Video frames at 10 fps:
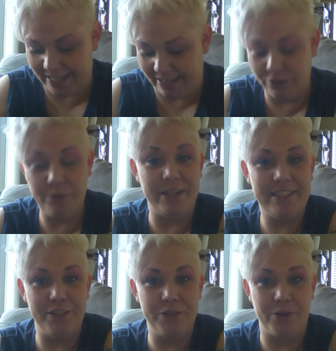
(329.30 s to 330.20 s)
now, do I
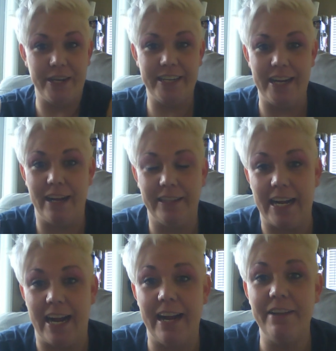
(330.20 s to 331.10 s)
still drink? Yeah.
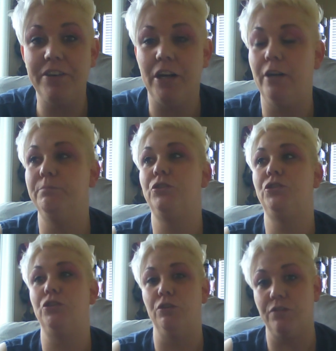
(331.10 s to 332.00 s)
Like I've come
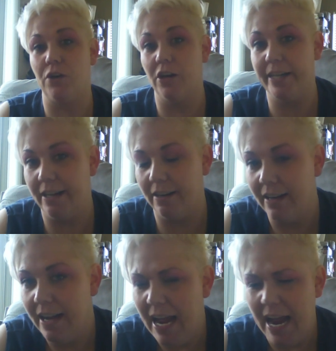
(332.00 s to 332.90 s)
so far in a year.
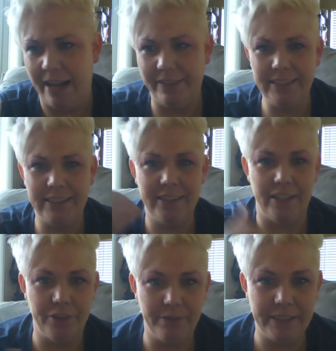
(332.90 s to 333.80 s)
And that's
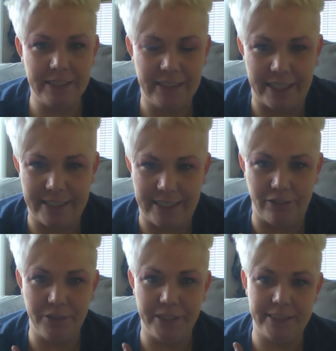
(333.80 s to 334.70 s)
another reason, like, not
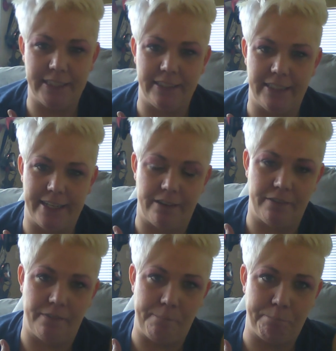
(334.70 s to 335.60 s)
only is it
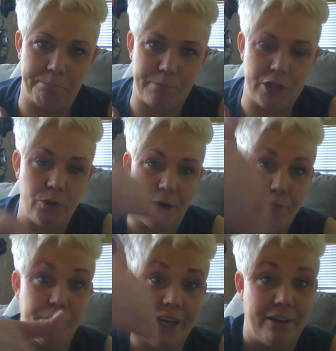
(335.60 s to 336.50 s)
like, do I
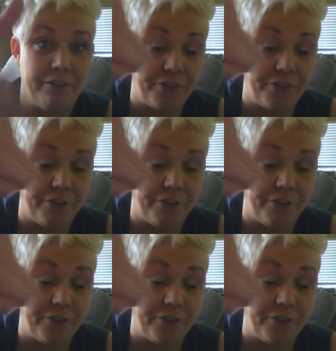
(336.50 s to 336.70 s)
put it out